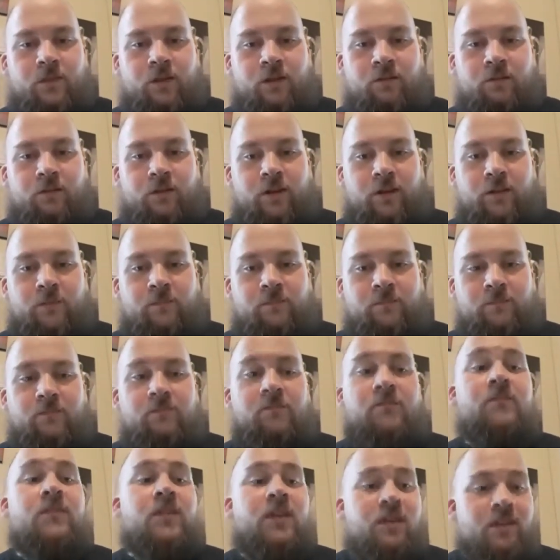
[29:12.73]
agree.
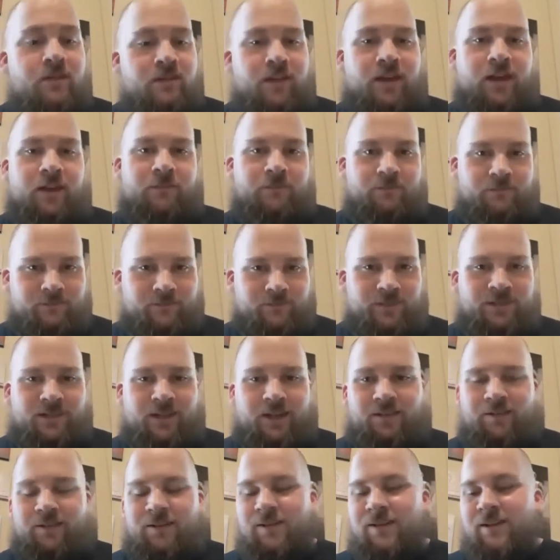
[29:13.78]
Yeah,
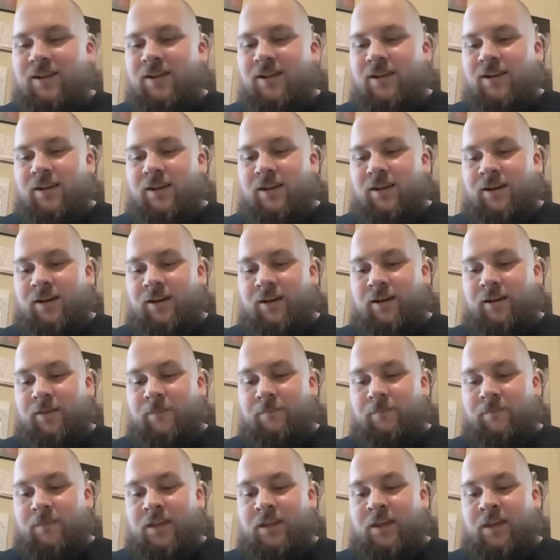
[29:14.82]
exactly.
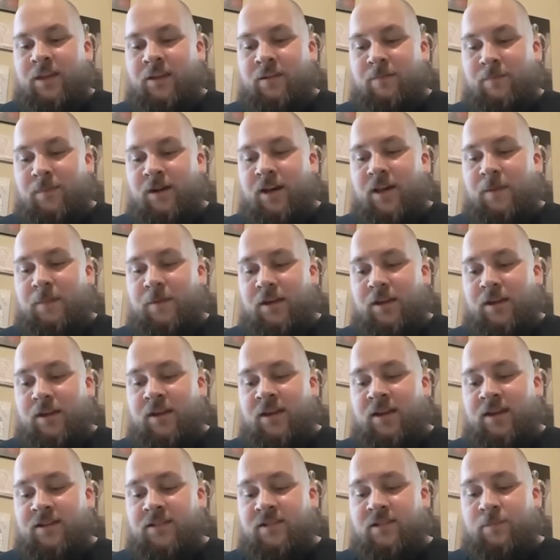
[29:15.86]
In my opinion,
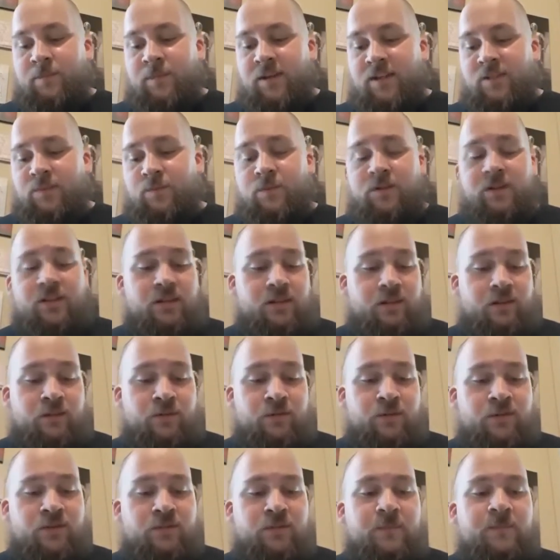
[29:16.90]
it is the best one to
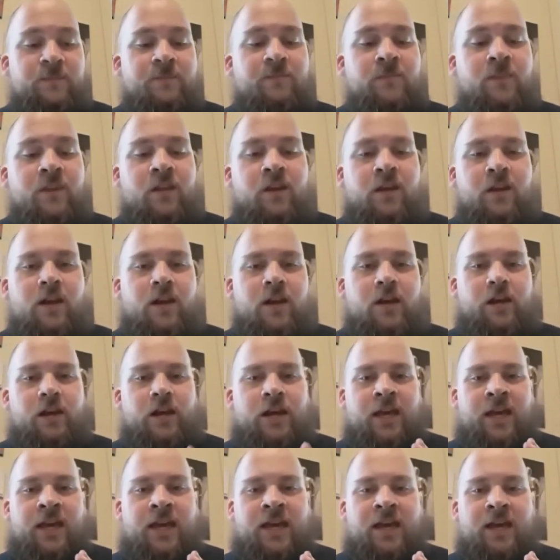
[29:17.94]
use.
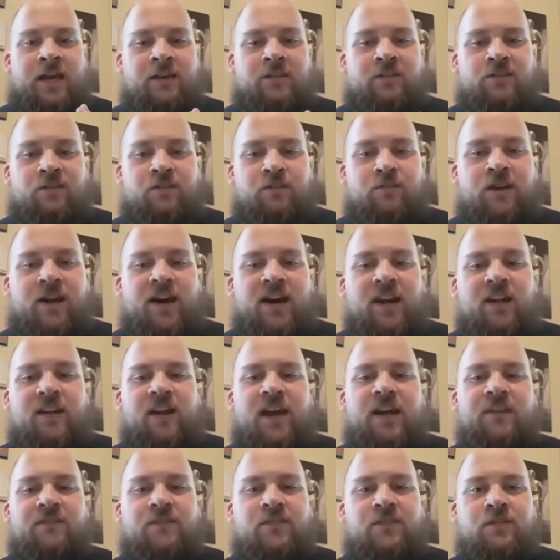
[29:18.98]
And you kind of
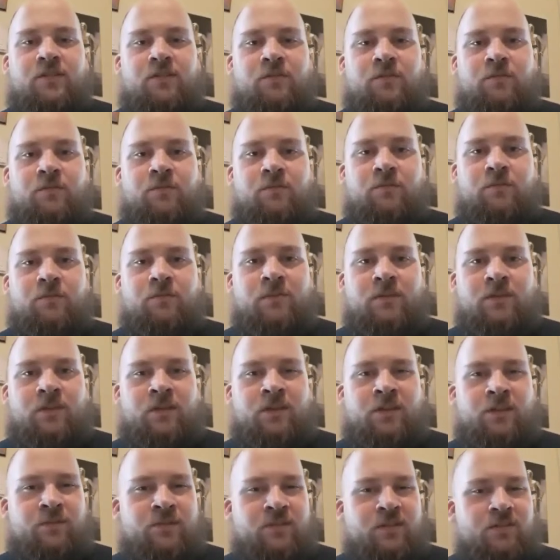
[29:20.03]
have to
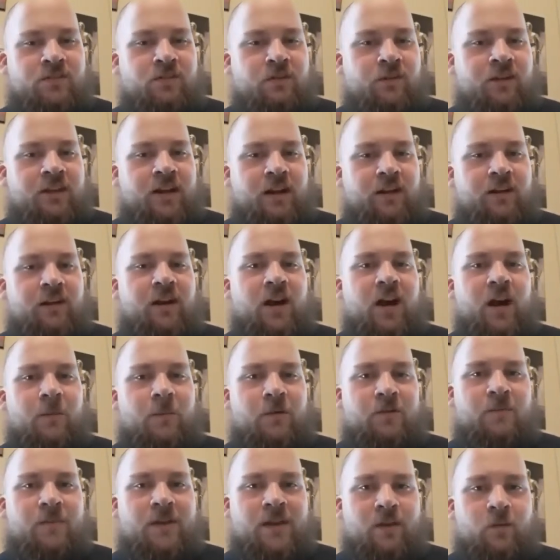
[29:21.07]
use a certain kind of
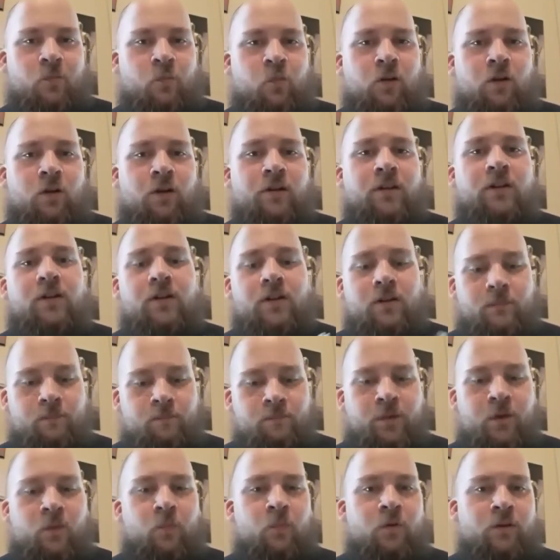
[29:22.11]
combo to make it work,
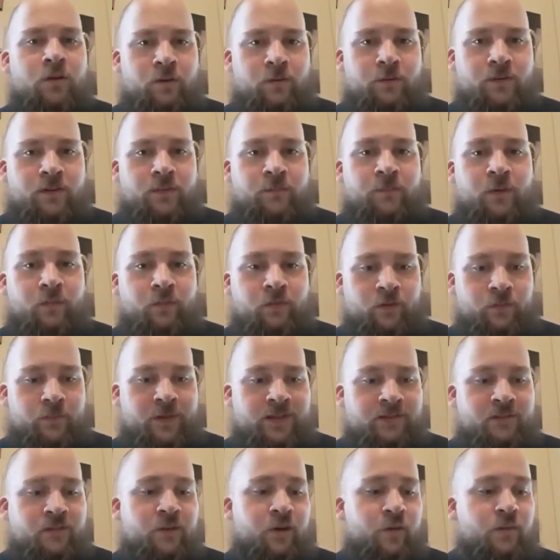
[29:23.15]
but we're
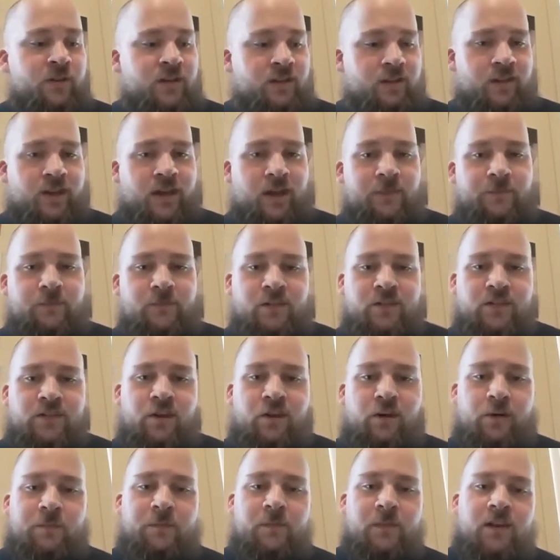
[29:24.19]
about to go into that.
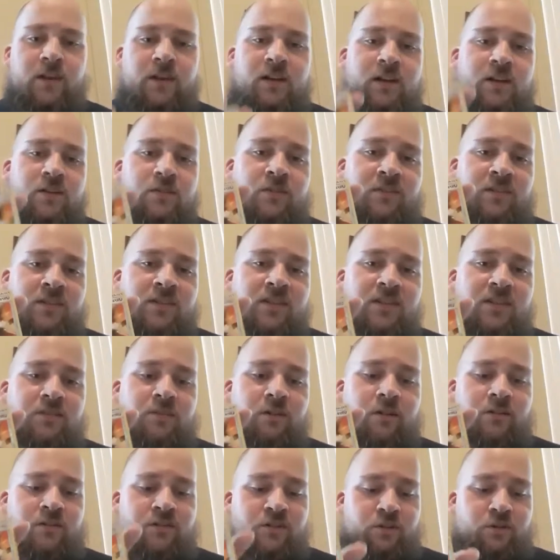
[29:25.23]
So you have to
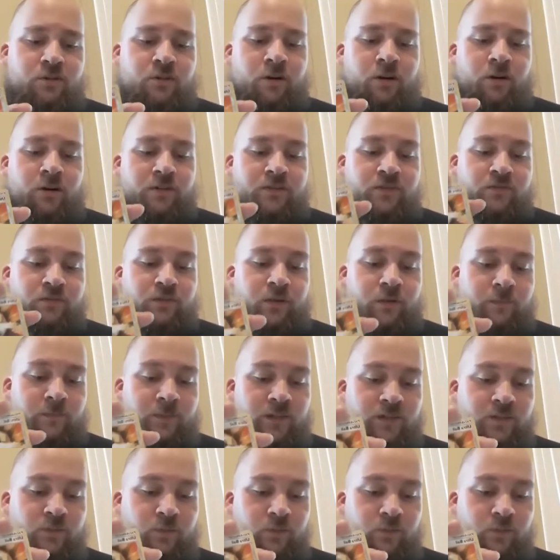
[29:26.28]
discard 2 cards from